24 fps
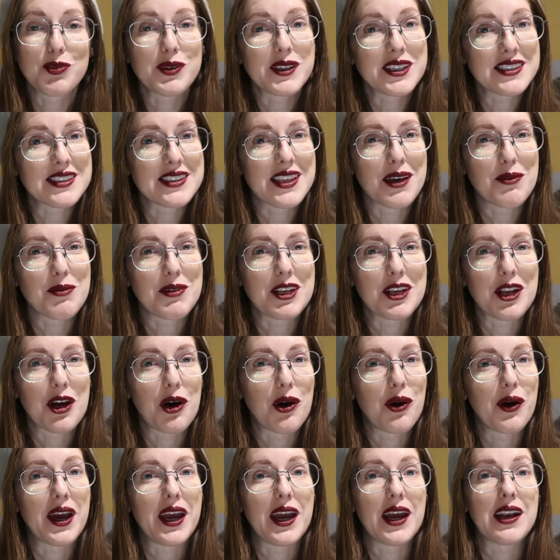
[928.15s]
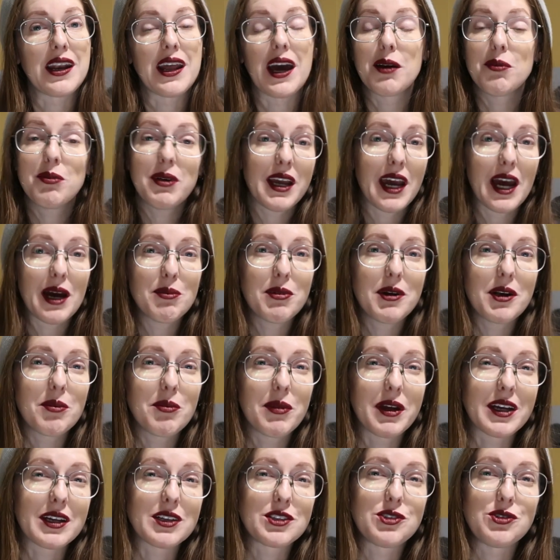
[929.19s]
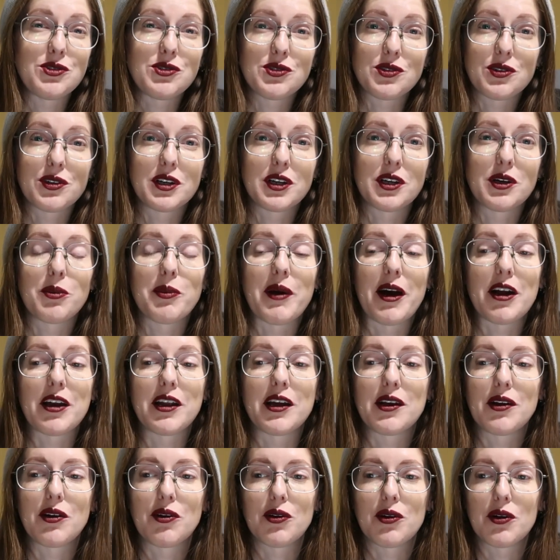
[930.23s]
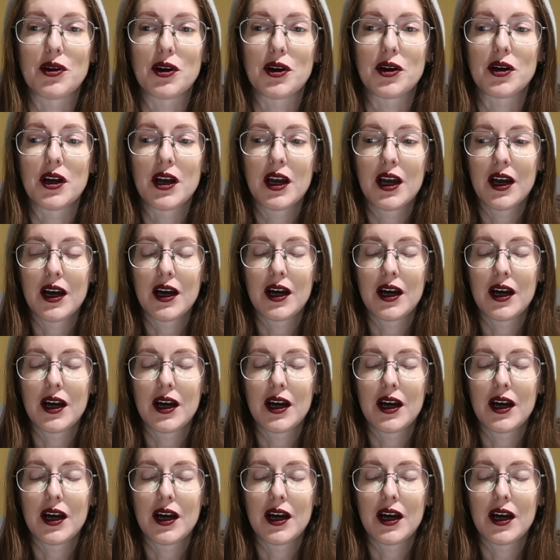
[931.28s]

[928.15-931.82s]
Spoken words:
please let me know, and I'd be happy to make a tutorial about it, or